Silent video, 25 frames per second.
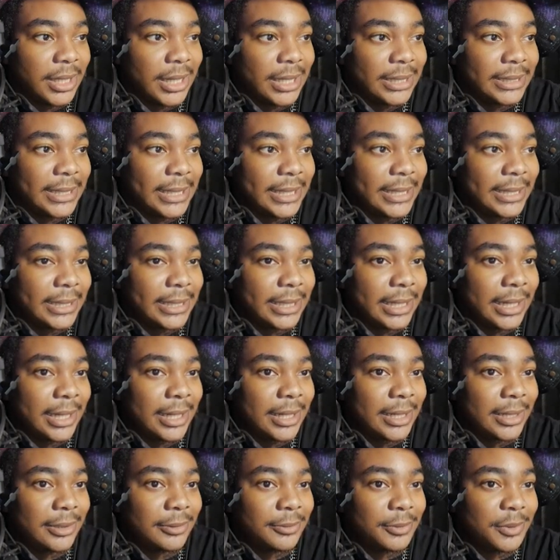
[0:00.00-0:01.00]
I think
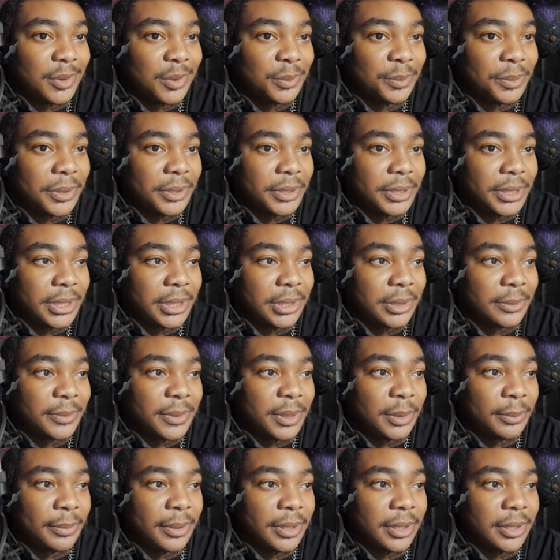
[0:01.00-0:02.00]
I will put them
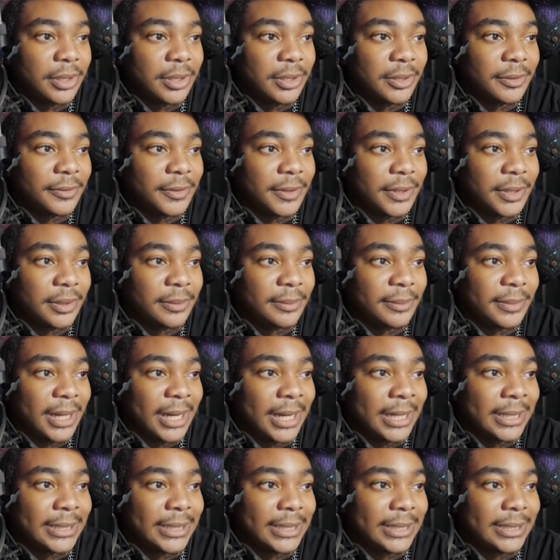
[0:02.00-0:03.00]
above um,
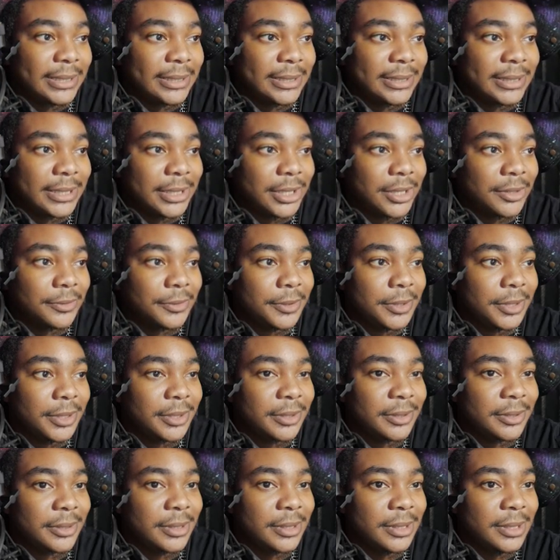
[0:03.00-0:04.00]
I D
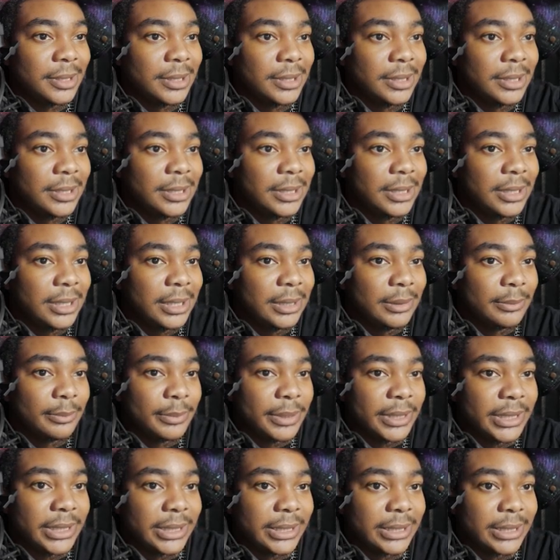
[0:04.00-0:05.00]
Software
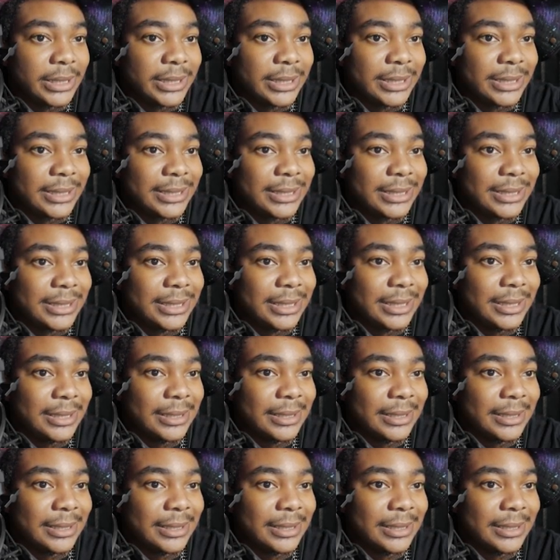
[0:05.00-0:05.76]
because